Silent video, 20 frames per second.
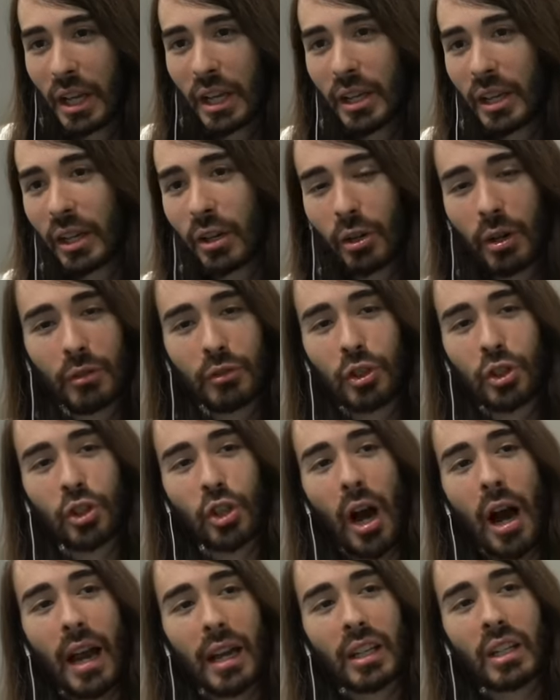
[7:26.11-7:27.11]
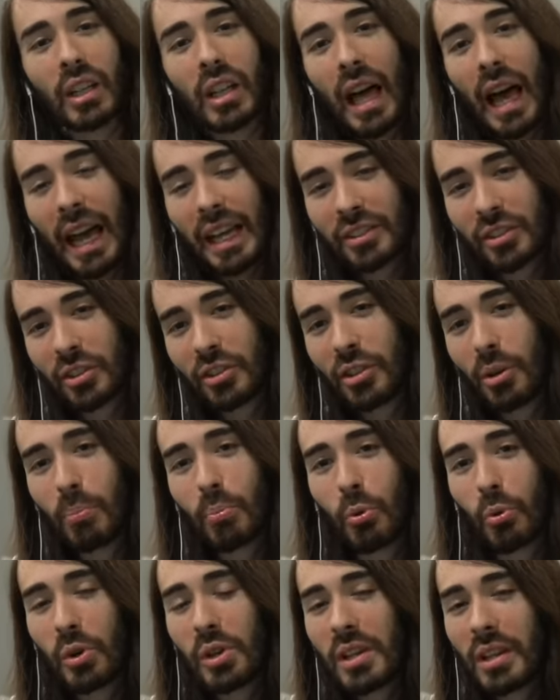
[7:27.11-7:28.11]
It could have shot glass and
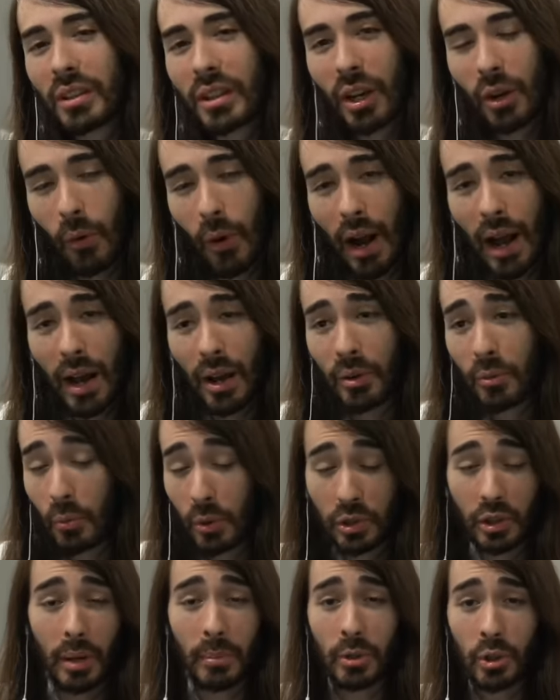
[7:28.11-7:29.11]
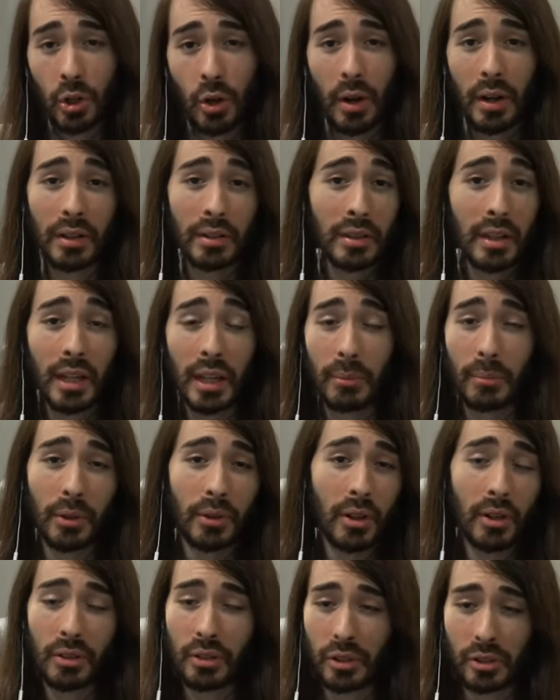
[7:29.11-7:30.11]
debris at the crowd, which I'm sure it did, but
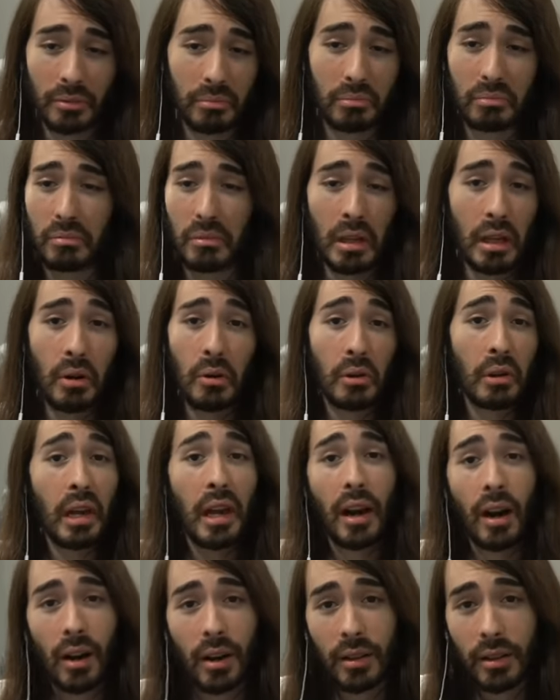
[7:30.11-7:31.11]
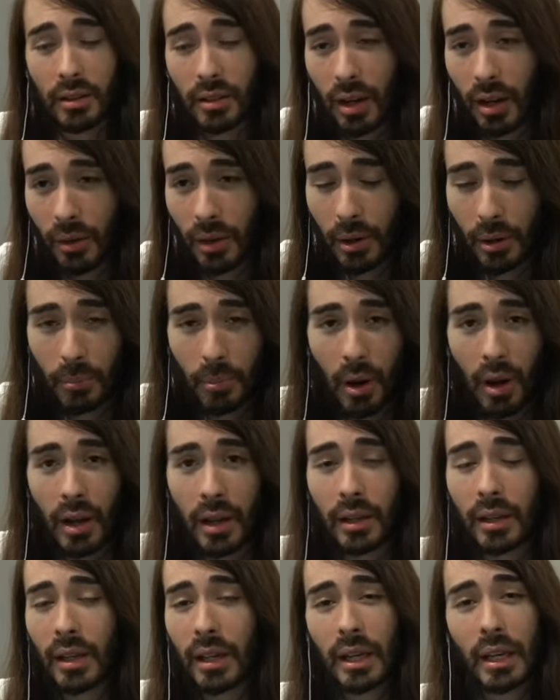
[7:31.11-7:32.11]
they're just they don't care. You know, they're
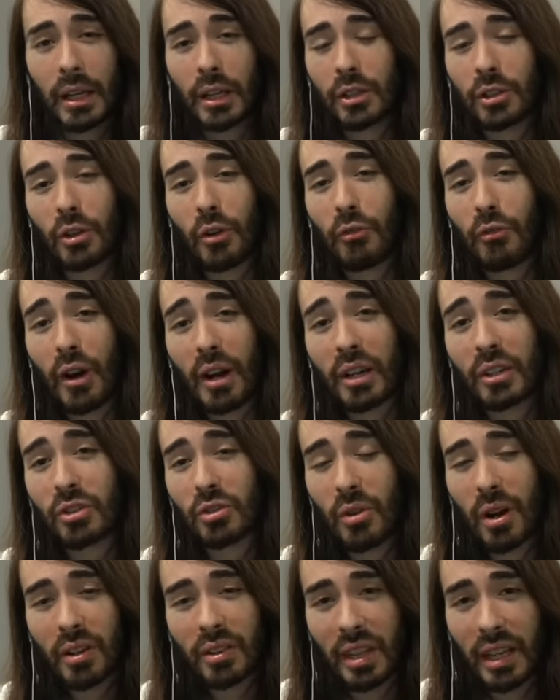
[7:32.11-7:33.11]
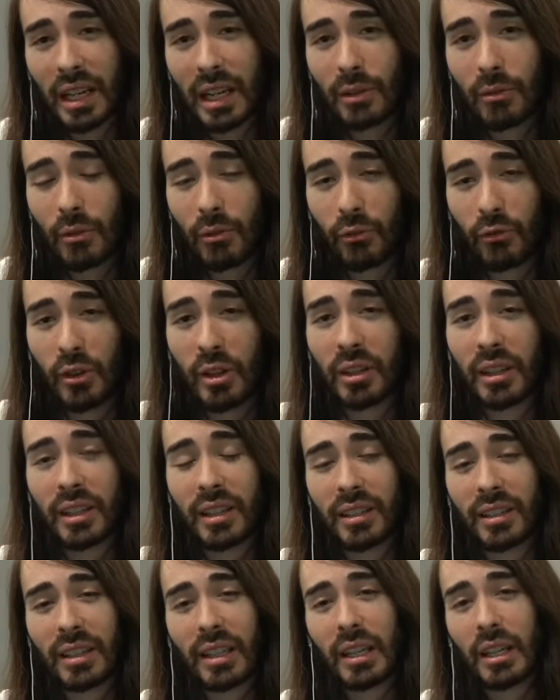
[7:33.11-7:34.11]
probably so fucking drunk they didn't even feel
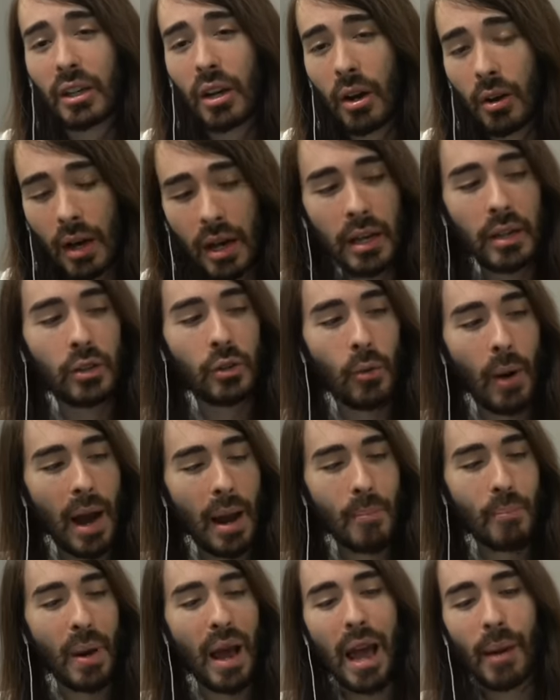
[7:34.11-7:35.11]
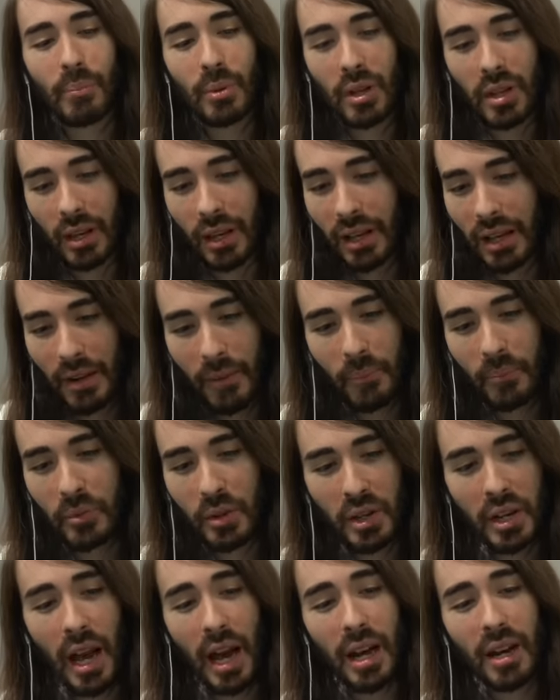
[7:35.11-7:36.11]
it you know, hey, grandpappy,
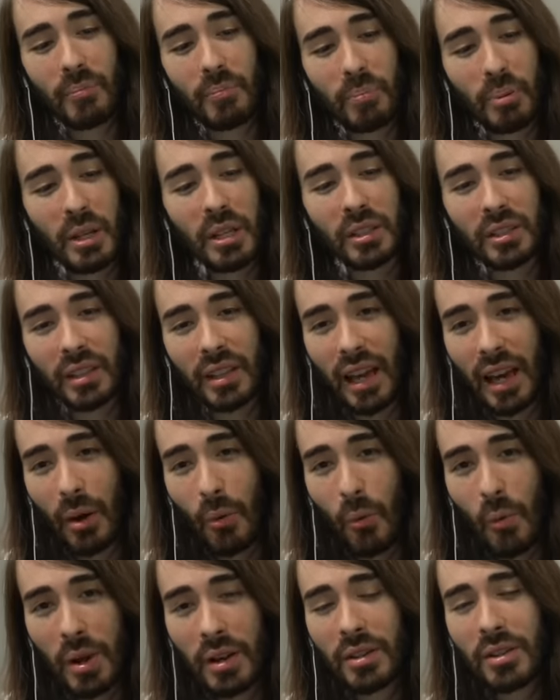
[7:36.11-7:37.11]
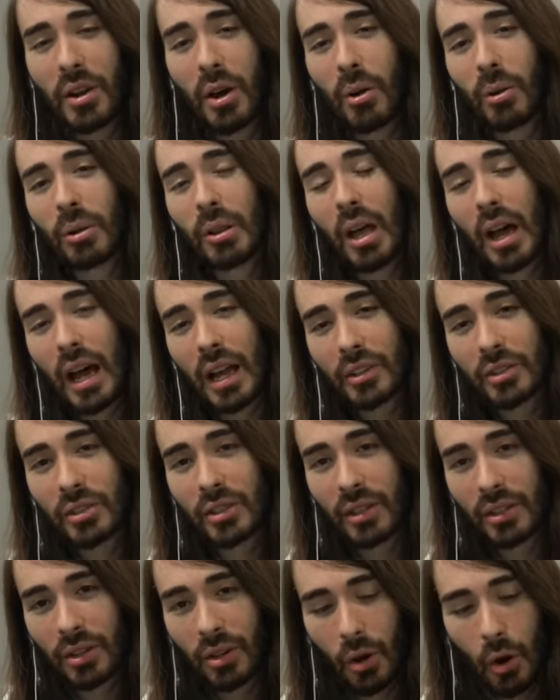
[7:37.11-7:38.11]
you got a piece of that window lodged
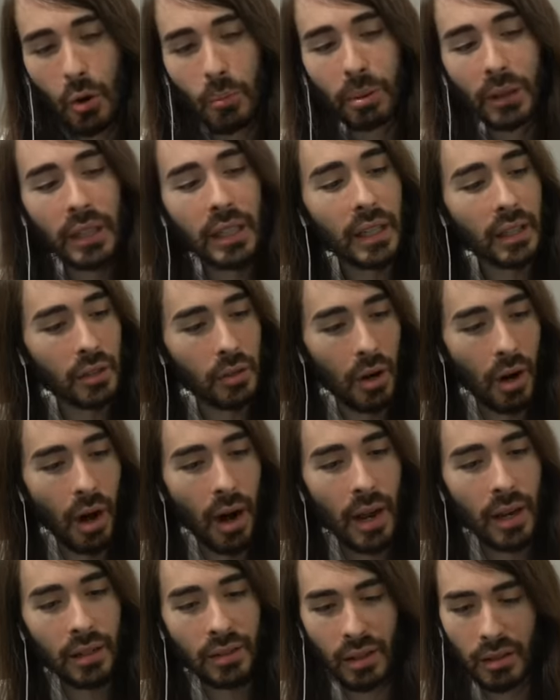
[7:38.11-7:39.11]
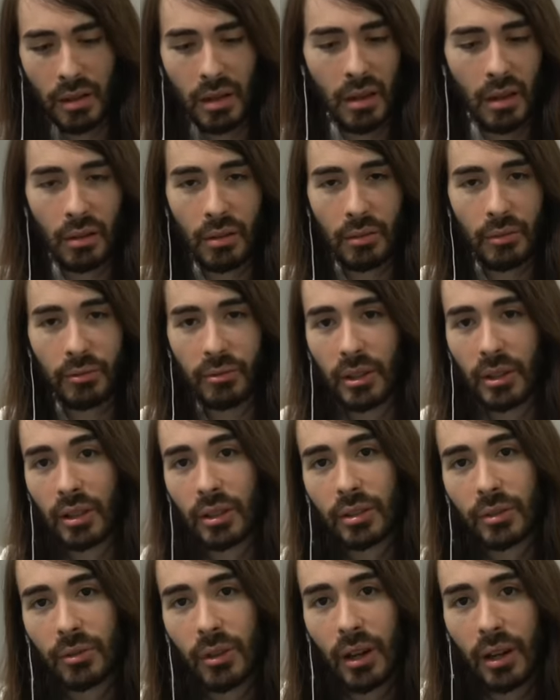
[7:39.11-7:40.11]
in your oblique. You all right? He's like, yeah, I don't feel
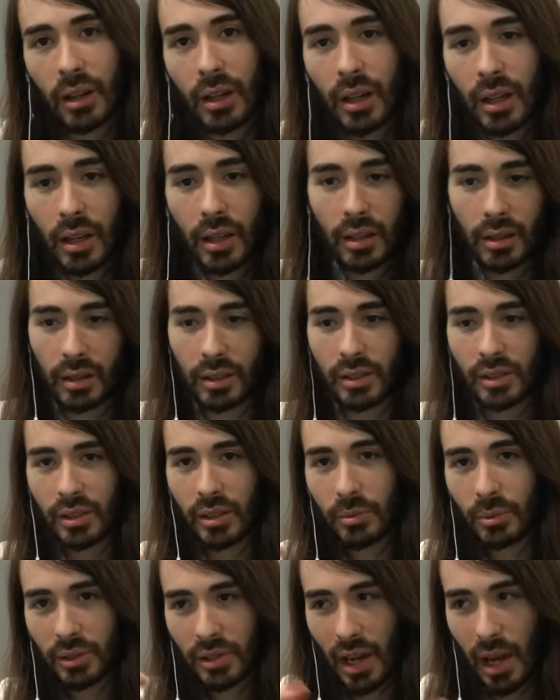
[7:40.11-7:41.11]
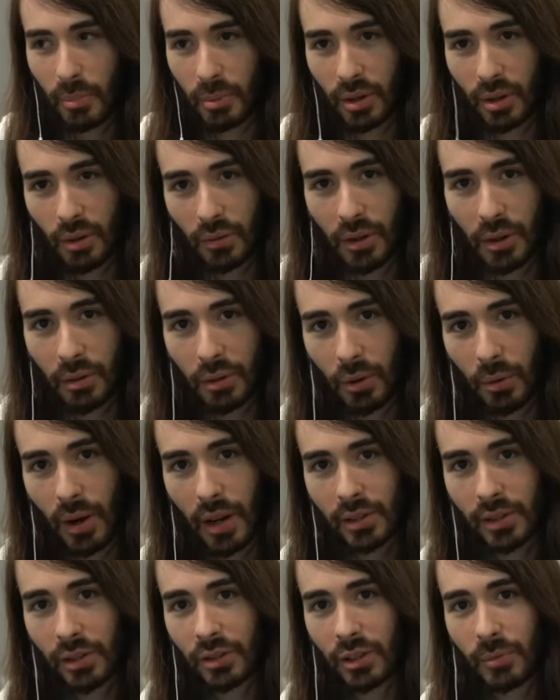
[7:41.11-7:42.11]
it's fine. Let's see what's happening over here with the
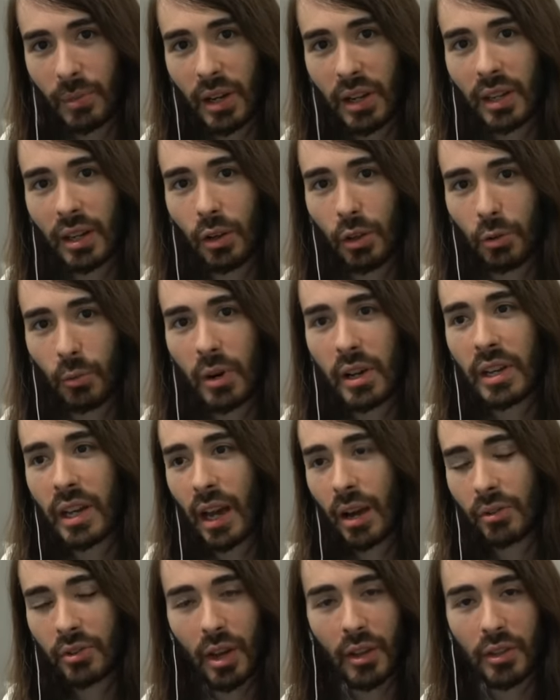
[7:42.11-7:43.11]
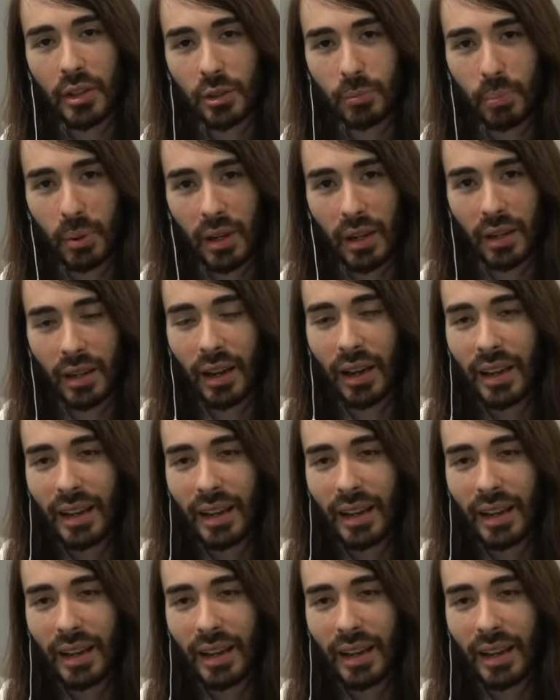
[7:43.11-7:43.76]
wrestlers. He might get a three count on this pin.